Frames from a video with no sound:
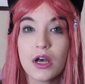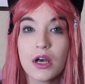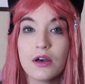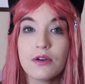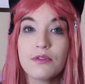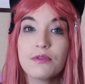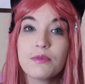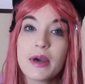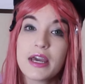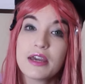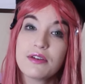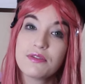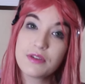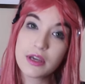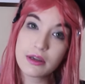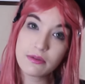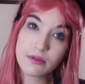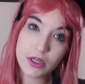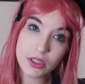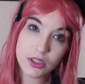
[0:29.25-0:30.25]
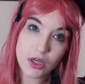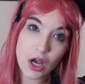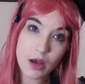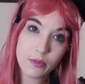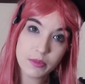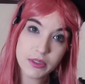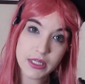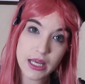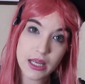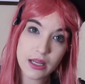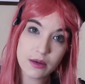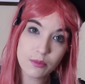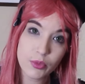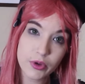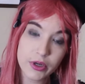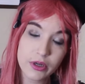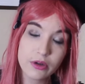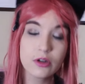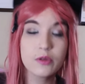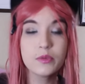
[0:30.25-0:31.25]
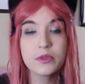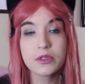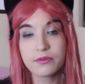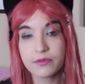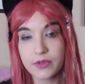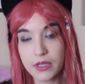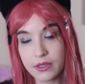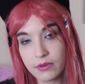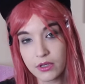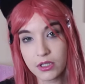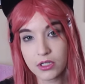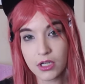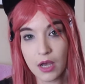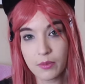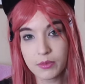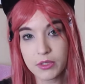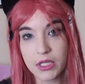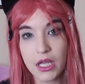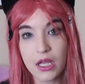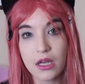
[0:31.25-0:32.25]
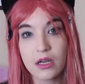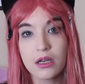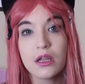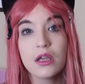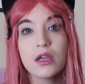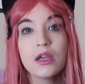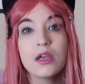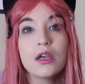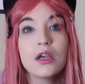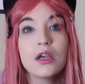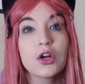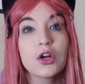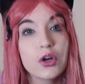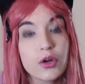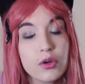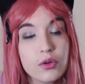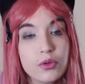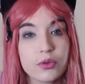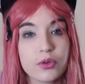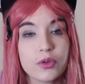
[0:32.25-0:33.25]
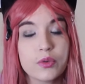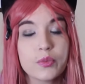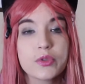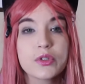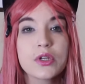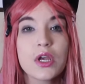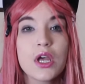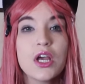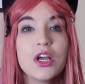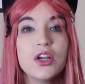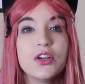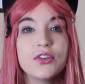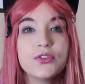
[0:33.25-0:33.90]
of my favorite top 10 boy groups and favorite top 10 girl groups.